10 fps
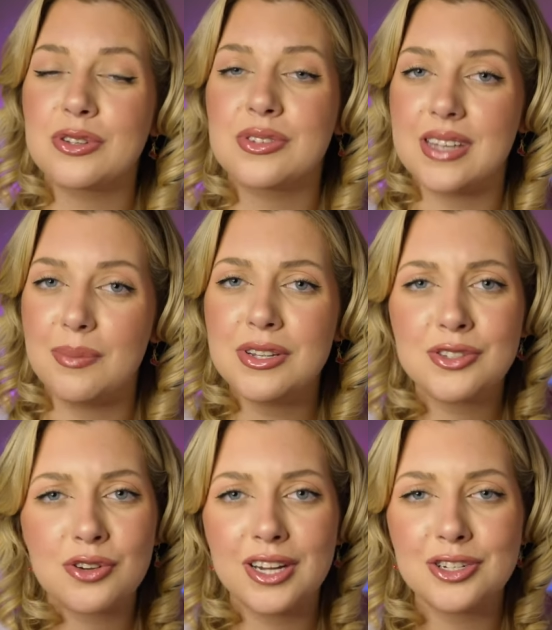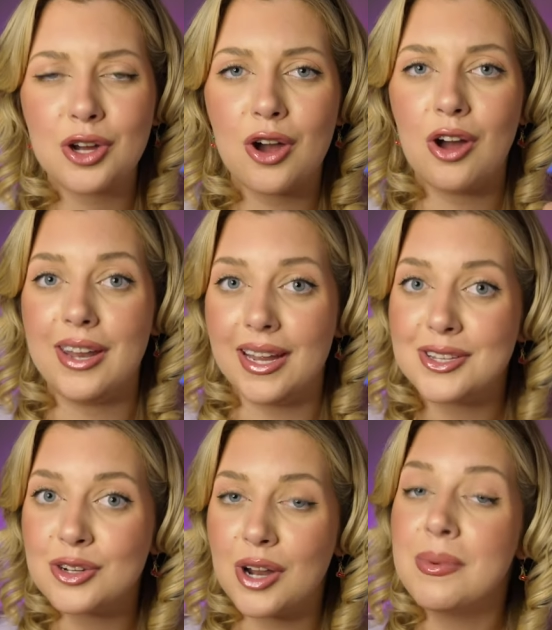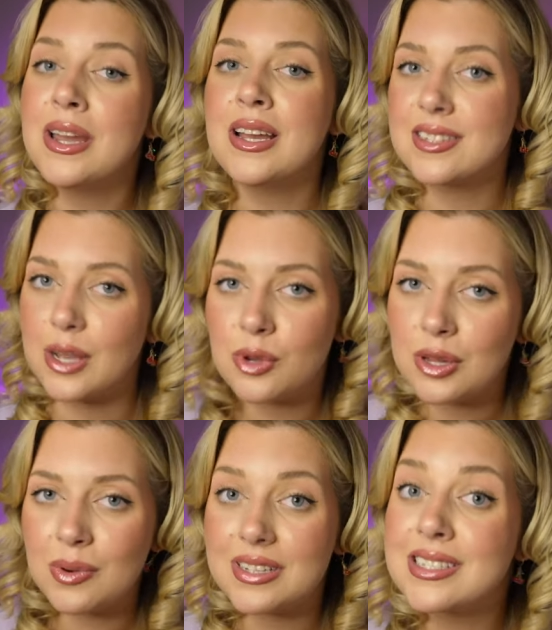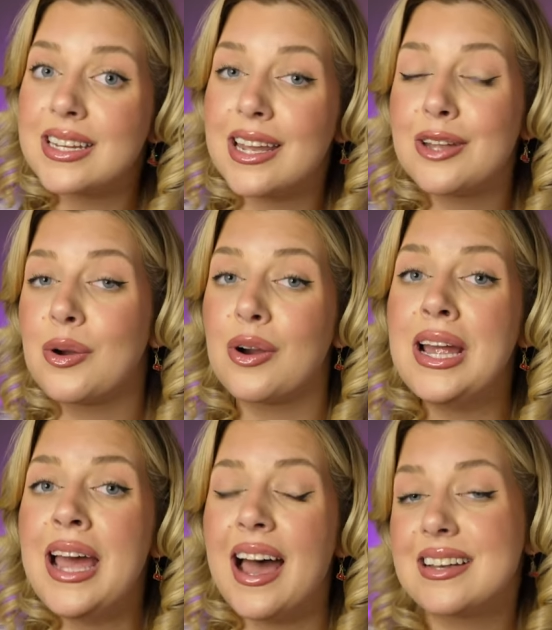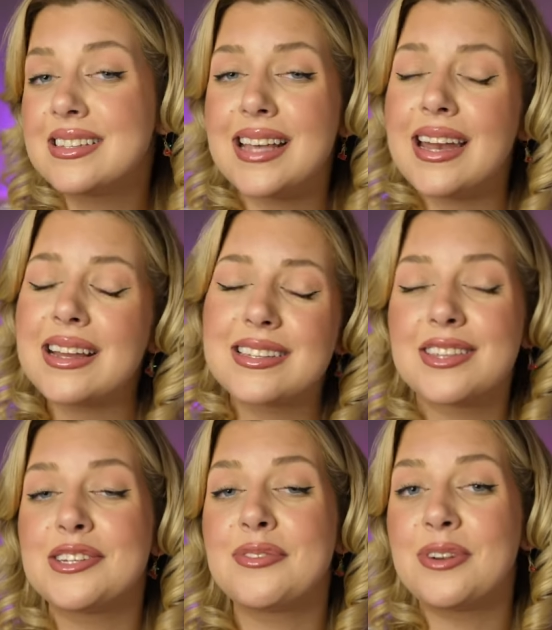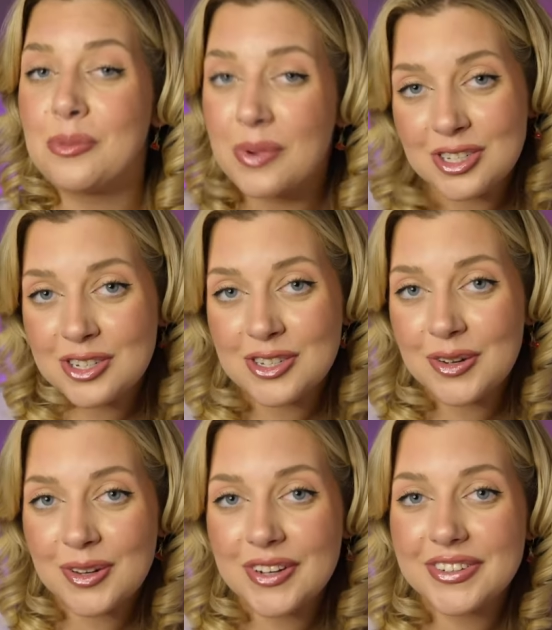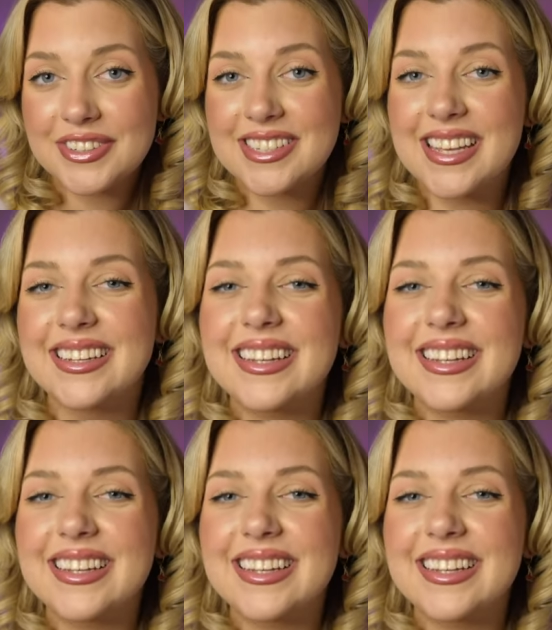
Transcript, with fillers: so send me a screenshot on Instagram because I really want to see your aesthetics and the different widgets you use.